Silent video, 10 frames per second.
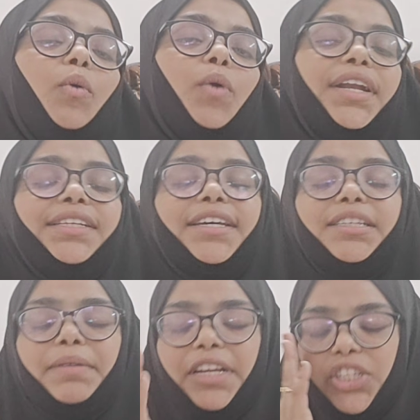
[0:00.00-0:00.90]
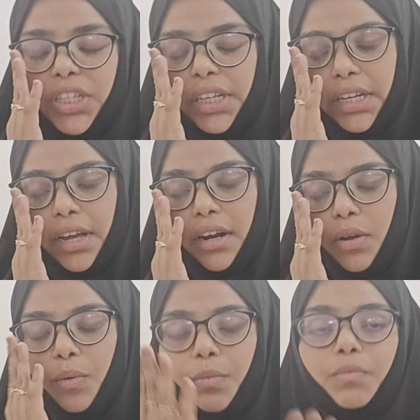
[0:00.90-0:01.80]
What is explanation here?
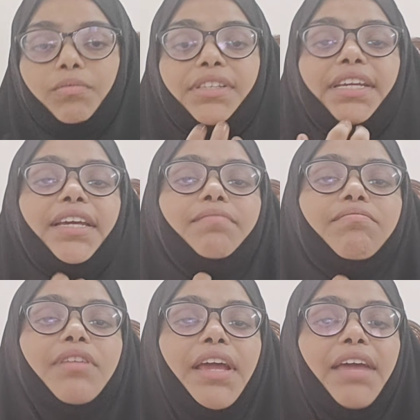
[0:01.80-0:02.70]
See,